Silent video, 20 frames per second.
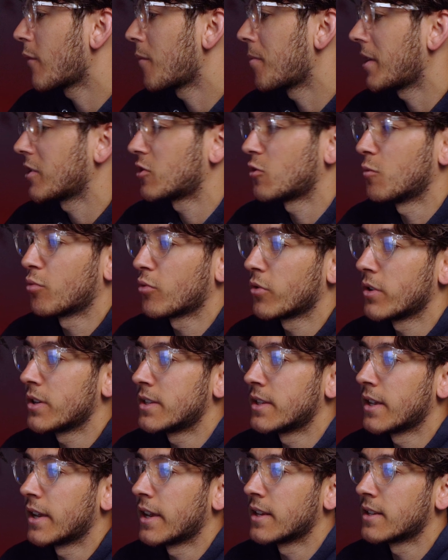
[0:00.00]
from the actual
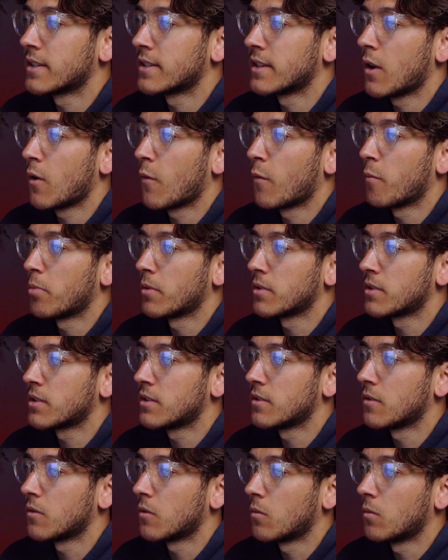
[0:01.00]
preset itself, but
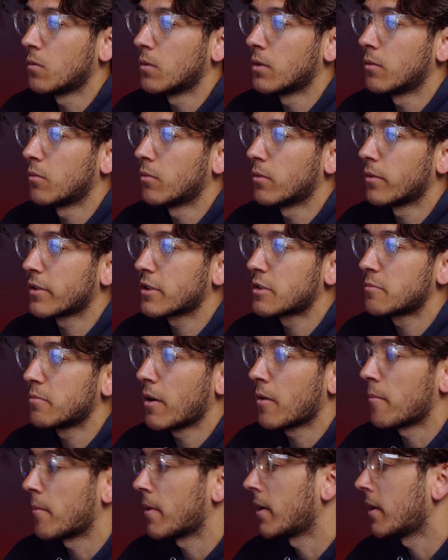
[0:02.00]
still, we're
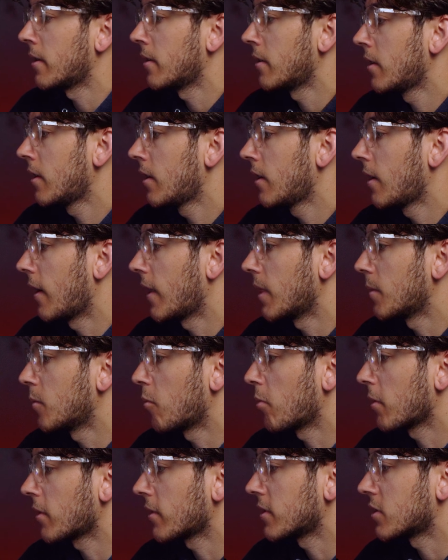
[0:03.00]
experimenting. And then
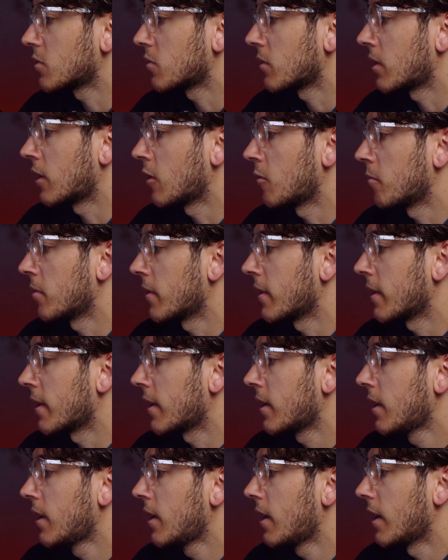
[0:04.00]
we'll bring this one a little bit
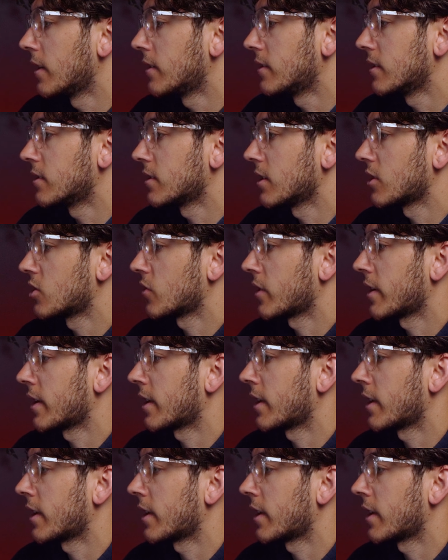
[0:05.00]
there and desaturate